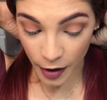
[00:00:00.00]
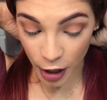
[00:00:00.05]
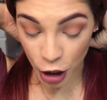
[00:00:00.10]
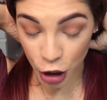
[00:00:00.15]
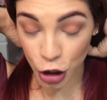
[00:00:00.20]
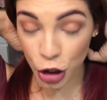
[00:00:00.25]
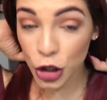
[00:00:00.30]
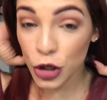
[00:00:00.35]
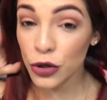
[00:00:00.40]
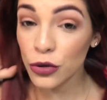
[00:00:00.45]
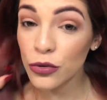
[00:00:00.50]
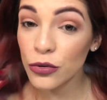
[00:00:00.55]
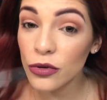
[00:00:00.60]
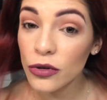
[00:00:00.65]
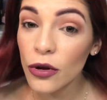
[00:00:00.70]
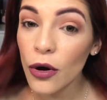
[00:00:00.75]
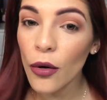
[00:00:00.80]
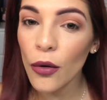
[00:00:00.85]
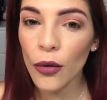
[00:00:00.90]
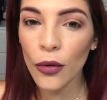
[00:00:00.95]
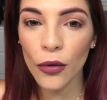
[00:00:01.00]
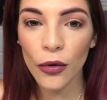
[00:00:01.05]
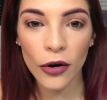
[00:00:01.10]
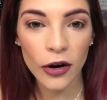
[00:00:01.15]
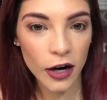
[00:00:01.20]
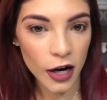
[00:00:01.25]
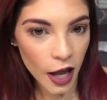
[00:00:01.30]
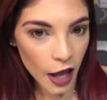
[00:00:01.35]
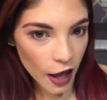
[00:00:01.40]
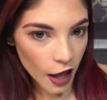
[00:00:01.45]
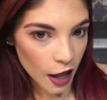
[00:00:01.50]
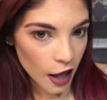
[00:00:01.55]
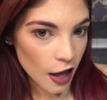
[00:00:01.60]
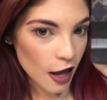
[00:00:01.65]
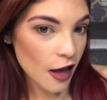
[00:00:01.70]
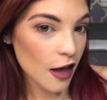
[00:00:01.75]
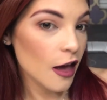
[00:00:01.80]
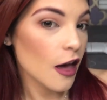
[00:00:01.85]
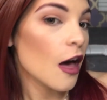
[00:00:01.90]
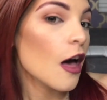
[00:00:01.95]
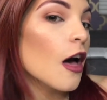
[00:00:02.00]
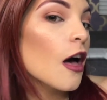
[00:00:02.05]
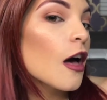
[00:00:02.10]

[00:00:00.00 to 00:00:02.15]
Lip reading: nude or a